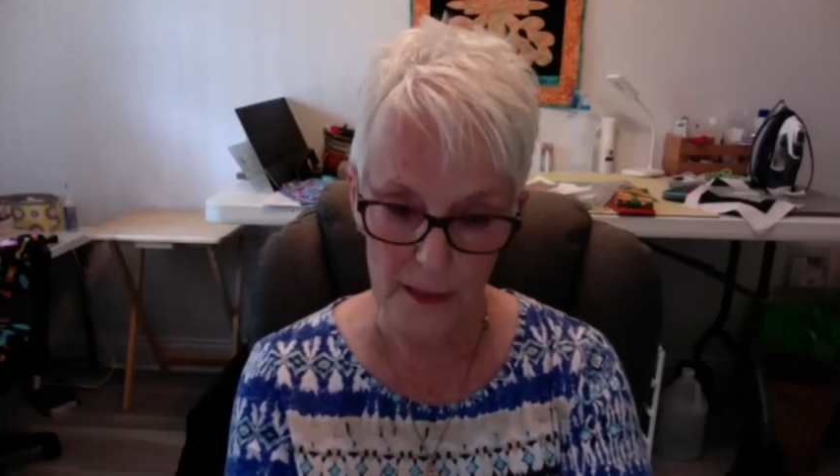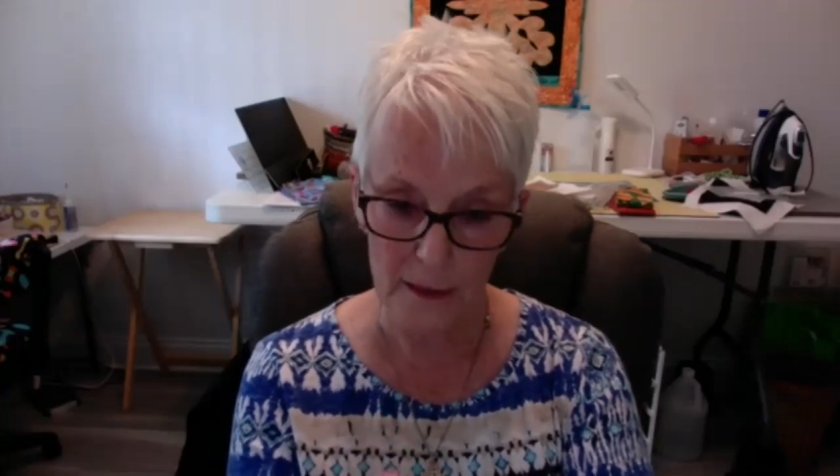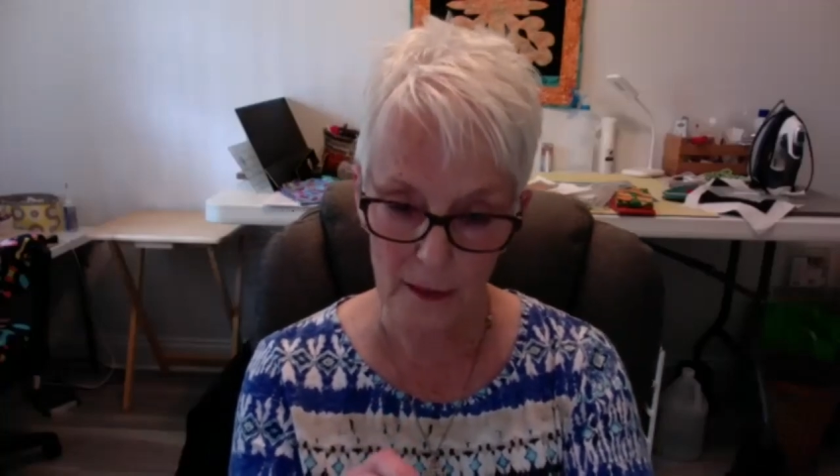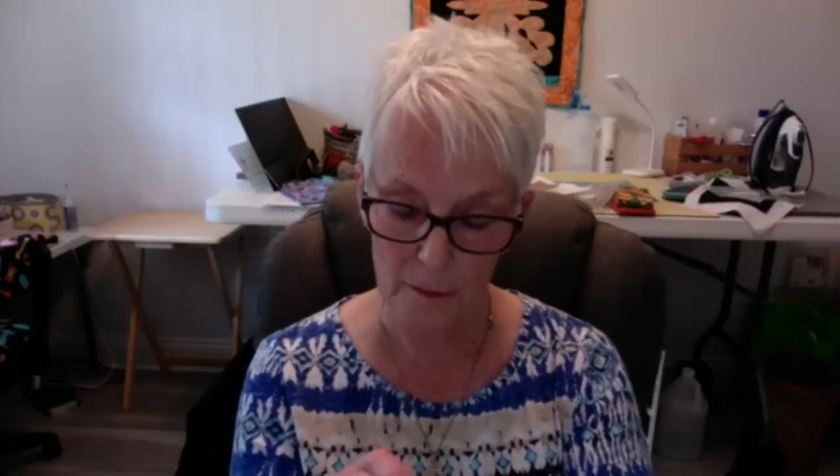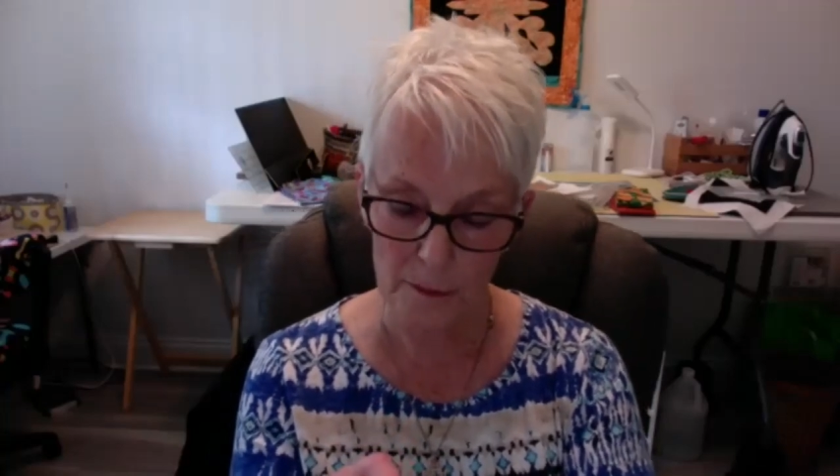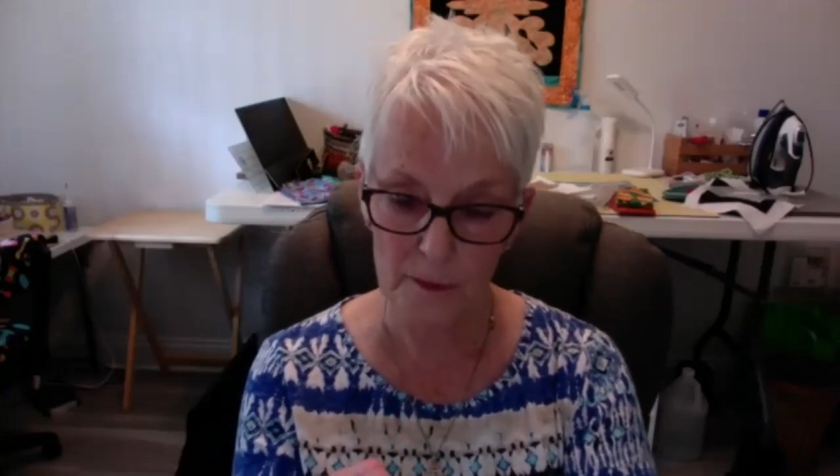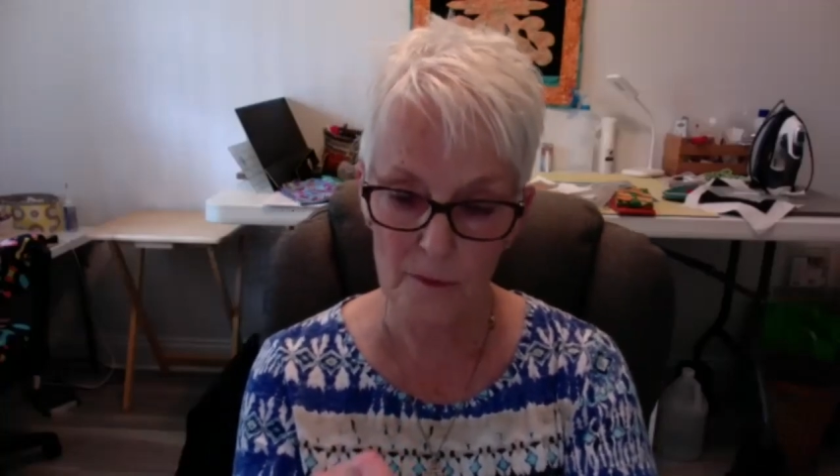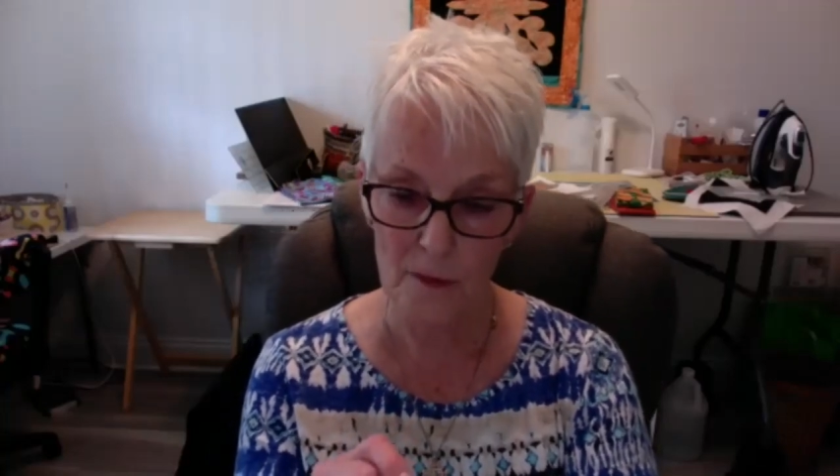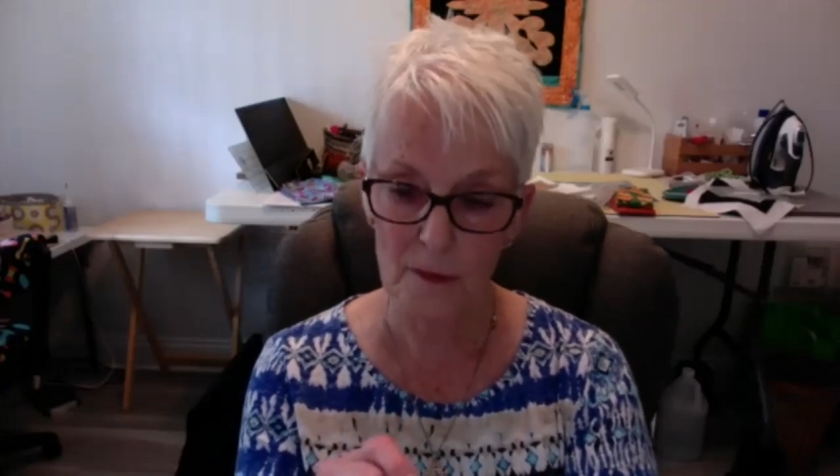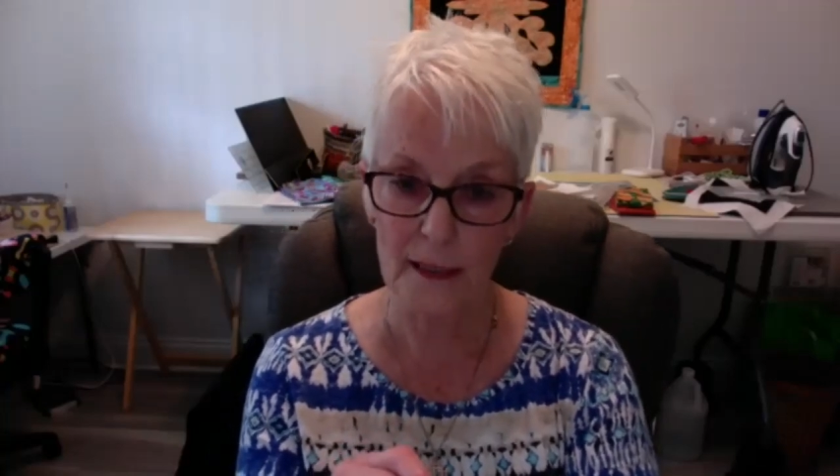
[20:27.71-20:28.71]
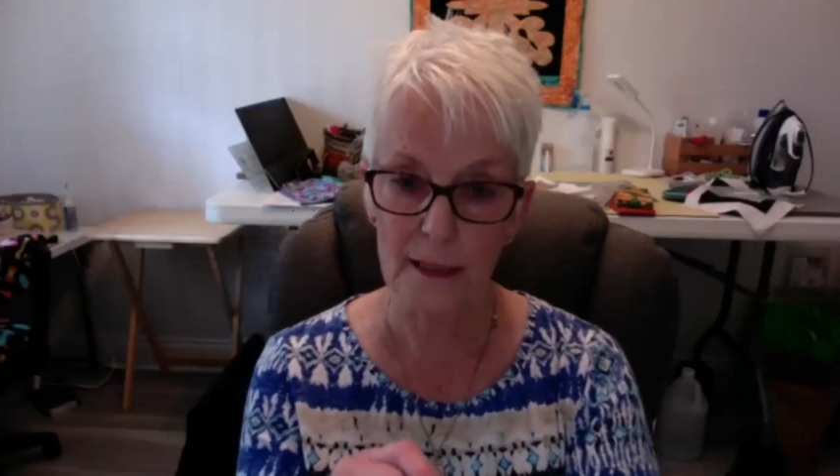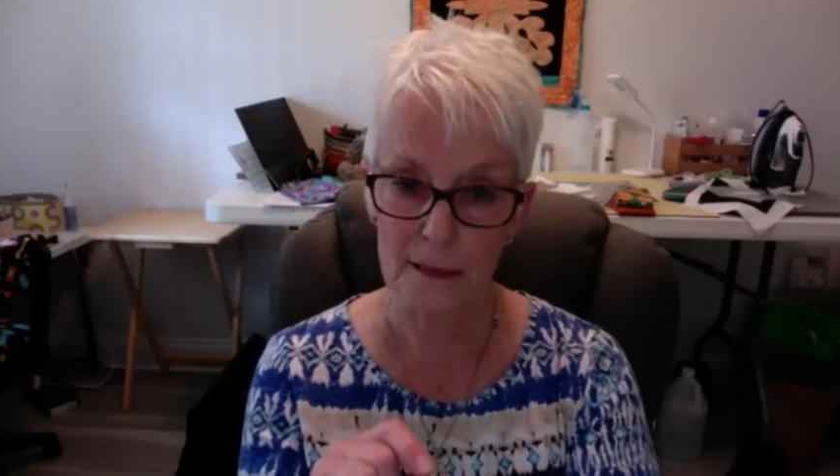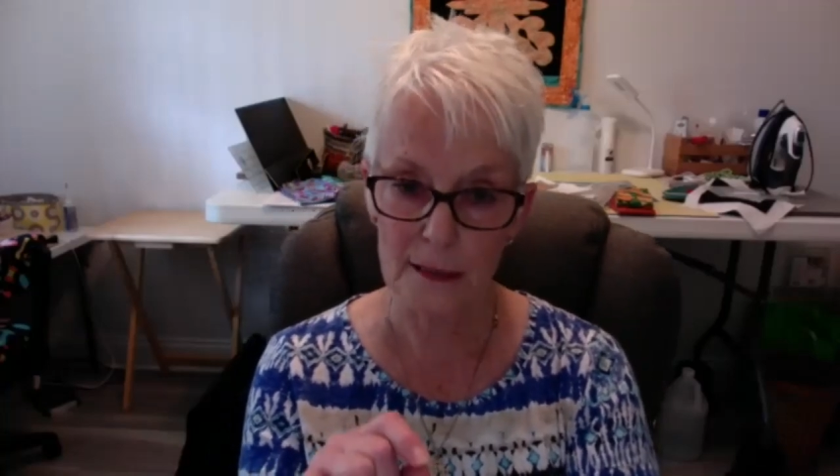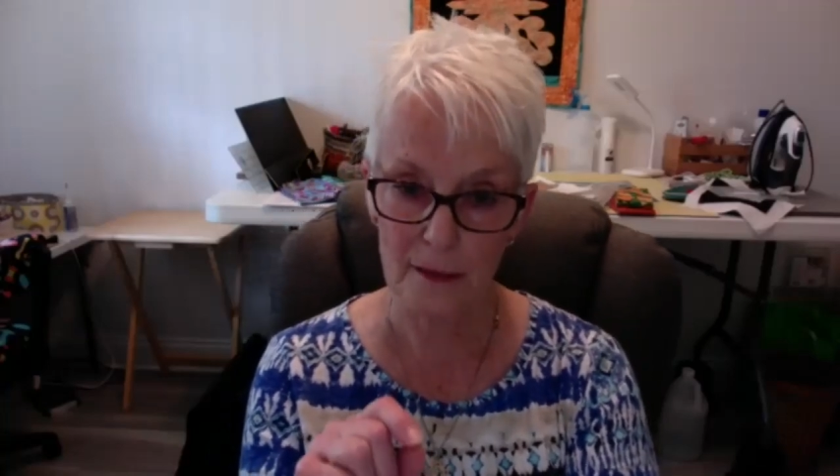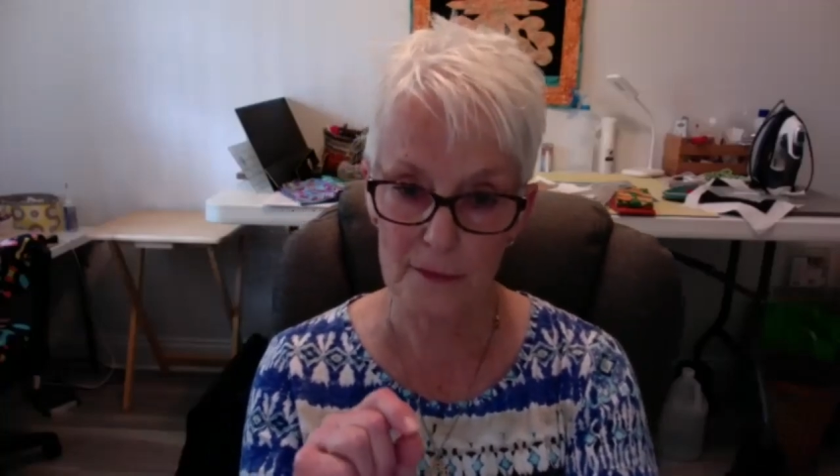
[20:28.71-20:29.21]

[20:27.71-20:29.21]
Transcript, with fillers: a couple of the ladies have